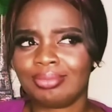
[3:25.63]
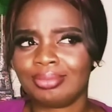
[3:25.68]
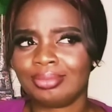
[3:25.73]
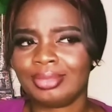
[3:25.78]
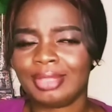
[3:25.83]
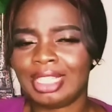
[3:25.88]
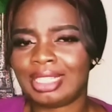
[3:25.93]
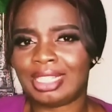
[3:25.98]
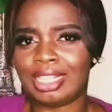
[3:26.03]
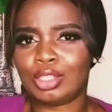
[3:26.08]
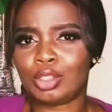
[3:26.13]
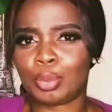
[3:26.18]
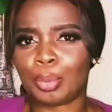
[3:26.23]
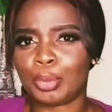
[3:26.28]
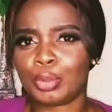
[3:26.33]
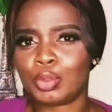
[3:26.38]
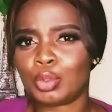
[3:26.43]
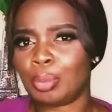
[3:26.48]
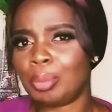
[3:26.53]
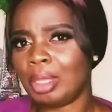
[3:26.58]
is that
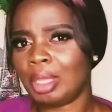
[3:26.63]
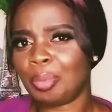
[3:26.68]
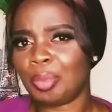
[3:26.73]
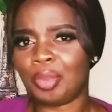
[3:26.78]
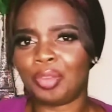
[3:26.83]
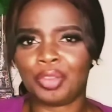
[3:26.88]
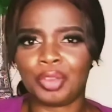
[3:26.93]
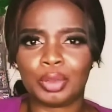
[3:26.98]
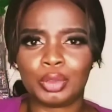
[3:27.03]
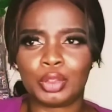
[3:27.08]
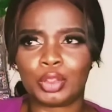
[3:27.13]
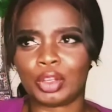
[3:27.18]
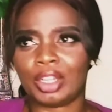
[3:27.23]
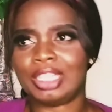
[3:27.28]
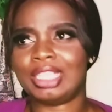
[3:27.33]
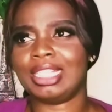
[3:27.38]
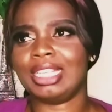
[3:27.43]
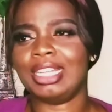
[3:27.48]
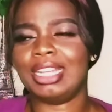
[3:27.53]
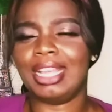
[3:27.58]
supposed to make me feel
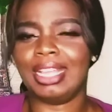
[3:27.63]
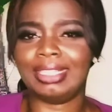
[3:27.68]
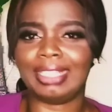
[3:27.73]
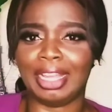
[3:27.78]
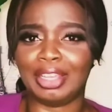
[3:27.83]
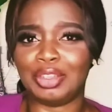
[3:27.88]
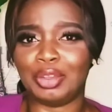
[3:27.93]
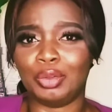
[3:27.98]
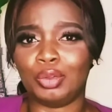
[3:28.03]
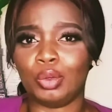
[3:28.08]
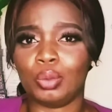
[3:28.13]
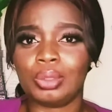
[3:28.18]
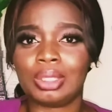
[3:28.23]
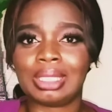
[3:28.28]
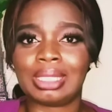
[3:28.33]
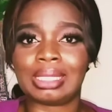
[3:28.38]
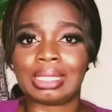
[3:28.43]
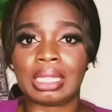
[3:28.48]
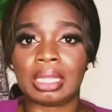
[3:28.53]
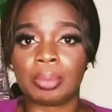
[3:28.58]
threatened that you don't
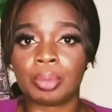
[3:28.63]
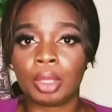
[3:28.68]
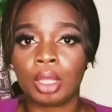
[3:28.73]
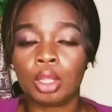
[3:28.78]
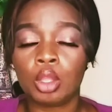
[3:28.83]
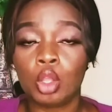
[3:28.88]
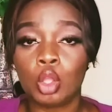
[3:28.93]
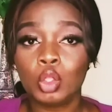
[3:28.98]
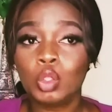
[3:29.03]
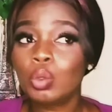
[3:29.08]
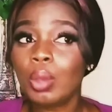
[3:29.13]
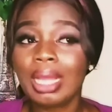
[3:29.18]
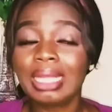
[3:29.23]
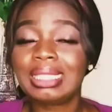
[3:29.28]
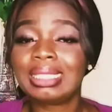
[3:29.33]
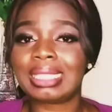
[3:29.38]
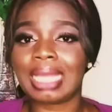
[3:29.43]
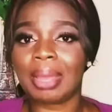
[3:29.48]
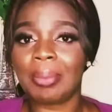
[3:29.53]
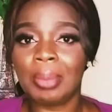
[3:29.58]
sleep? You are
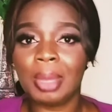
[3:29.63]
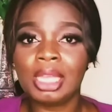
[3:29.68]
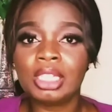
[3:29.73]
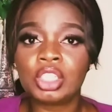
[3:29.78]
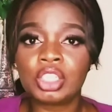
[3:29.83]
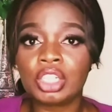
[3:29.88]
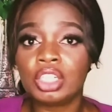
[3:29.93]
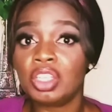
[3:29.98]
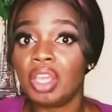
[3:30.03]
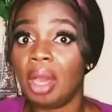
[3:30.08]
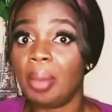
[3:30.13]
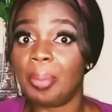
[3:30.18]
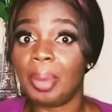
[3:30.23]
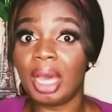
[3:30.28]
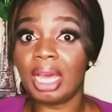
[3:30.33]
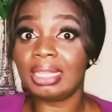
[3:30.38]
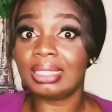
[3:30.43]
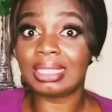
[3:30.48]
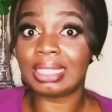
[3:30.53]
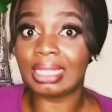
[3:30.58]
damaging your
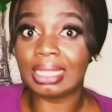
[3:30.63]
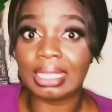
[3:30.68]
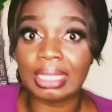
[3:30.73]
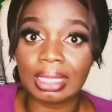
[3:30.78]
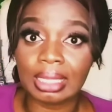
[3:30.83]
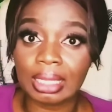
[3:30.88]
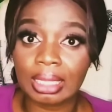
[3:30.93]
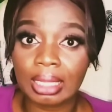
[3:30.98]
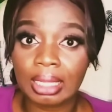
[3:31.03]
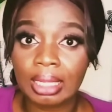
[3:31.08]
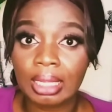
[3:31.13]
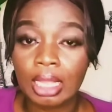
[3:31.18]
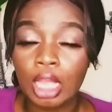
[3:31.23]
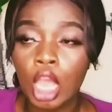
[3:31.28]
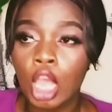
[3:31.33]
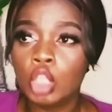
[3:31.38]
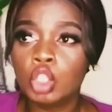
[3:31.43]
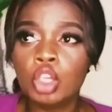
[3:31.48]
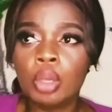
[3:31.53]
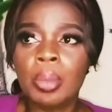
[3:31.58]
body.
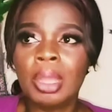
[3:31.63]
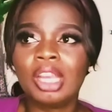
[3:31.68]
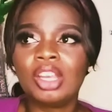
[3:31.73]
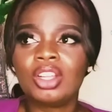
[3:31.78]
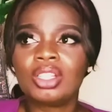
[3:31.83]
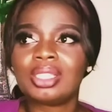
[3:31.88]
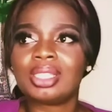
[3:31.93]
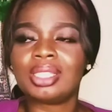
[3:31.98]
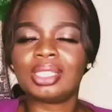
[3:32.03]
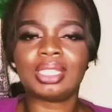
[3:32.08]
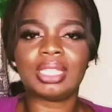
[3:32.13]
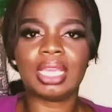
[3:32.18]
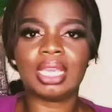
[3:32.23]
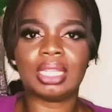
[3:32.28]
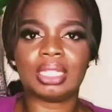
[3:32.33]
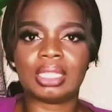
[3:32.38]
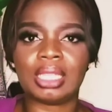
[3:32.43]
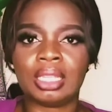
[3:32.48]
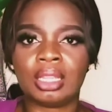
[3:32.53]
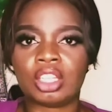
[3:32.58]
You may not see
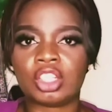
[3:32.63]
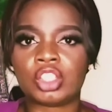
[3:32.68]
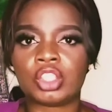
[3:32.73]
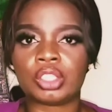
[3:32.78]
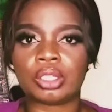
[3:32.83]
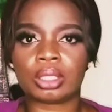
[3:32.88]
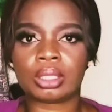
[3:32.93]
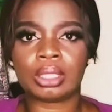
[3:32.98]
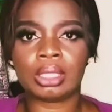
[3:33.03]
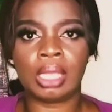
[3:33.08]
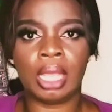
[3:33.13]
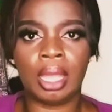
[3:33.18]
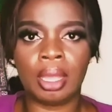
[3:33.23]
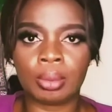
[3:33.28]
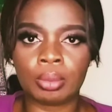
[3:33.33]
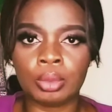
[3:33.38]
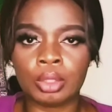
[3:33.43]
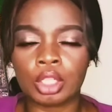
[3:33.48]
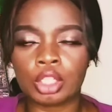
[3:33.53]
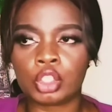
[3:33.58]
it in the short
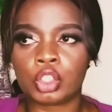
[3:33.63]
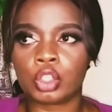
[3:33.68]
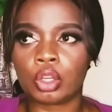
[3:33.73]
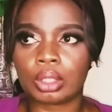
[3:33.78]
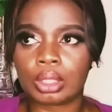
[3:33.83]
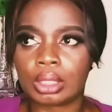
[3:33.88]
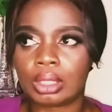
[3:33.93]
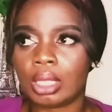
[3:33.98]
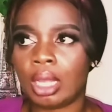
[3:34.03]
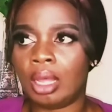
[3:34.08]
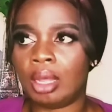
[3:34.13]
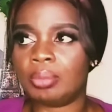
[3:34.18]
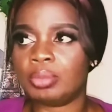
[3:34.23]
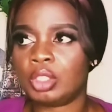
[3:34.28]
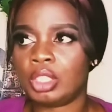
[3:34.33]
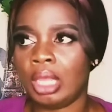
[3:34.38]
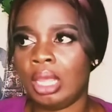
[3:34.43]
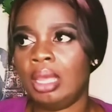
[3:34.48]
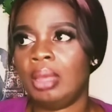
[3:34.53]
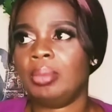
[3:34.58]

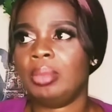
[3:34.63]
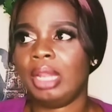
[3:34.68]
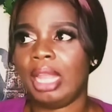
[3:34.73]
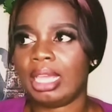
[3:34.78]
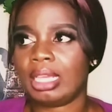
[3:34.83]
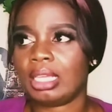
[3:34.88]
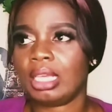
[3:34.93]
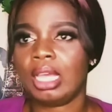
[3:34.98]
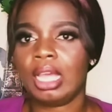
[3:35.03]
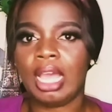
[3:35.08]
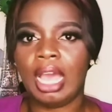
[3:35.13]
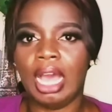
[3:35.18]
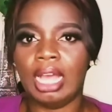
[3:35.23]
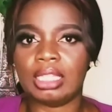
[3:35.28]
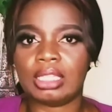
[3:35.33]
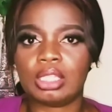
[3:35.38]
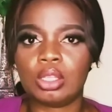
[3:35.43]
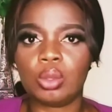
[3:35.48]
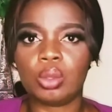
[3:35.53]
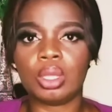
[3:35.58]
term, like, and
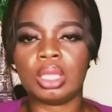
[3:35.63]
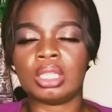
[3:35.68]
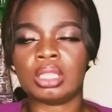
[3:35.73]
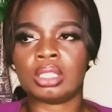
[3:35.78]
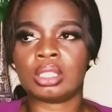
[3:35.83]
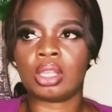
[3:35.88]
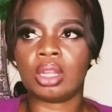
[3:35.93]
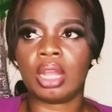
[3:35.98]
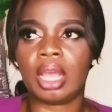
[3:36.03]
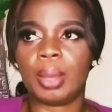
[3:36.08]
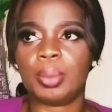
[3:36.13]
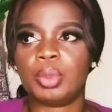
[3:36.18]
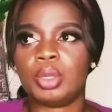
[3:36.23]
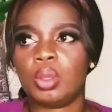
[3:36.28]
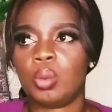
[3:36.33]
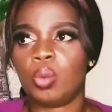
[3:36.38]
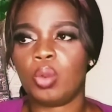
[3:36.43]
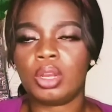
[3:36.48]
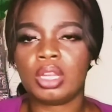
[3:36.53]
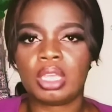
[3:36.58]
so it's gonna happen in
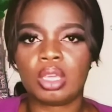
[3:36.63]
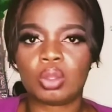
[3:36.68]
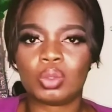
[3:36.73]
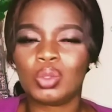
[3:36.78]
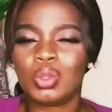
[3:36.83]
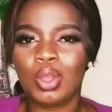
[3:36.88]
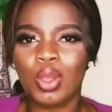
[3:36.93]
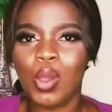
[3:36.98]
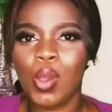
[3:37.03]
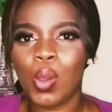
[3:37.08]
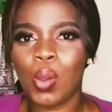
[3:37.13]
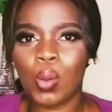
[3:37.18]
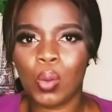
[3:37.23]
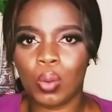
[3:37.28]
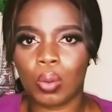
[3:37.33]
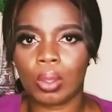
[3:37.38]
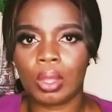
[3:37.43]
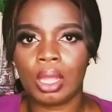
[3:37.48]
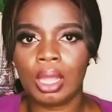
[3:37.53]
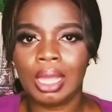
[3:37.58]
1 year.
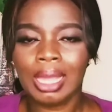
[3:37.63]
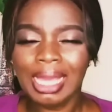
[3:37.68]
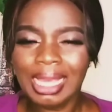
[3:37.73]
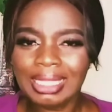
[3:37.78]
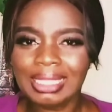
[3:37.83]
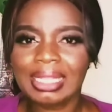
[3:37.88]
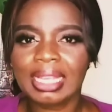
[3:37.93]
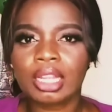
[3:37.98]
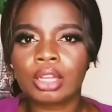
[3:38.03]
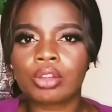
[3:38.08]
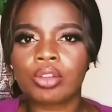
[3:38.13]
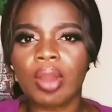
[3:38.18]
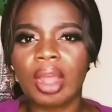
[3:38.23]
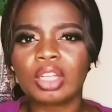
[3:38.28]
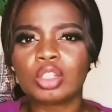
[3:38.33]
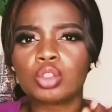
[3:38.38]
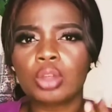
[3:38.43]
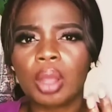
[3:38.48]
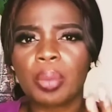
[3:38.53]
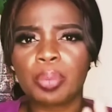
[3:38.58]
No, it's a
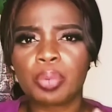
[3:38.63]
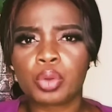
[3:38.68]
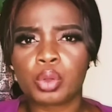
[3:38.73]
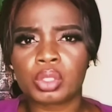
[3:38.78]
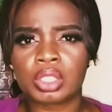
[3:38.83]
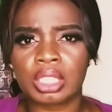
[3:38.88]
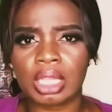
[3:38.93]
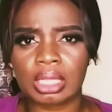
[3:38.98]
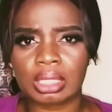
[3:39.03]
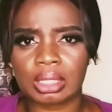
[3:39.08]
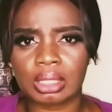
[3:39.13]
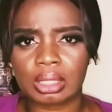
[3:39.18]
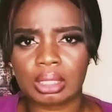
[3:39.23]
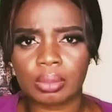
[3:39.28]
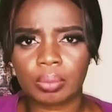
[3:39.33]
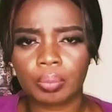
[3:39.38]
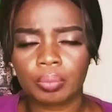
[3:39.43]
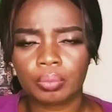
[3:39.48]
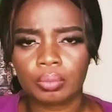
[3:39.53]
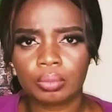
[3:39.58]
gradual
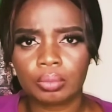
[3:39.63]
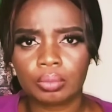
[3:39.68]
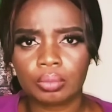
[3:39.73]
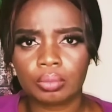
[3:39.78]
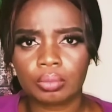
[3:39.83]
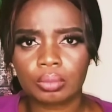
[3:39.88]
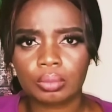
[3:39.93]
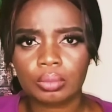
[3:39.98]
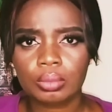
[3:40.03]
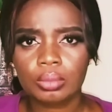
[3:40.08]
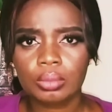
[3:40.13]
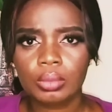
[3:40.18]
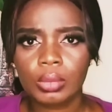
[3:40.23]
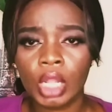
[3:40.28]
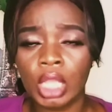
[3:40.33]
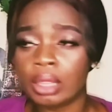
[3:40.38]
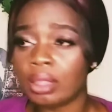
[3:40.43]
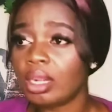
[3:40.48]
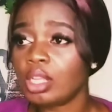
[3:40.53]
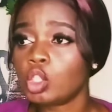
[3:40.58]
process.
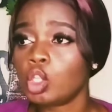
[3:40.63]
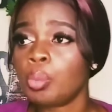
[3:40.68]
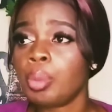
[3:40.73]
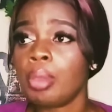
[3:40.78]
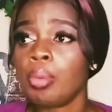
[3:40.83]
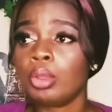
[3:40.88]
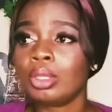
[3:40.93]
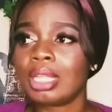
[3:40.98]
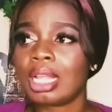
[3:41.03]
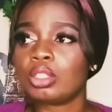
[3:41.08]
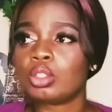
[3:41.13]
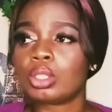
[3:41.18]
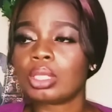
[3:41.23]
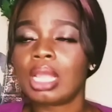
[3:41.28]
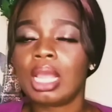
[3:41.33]
There are some people that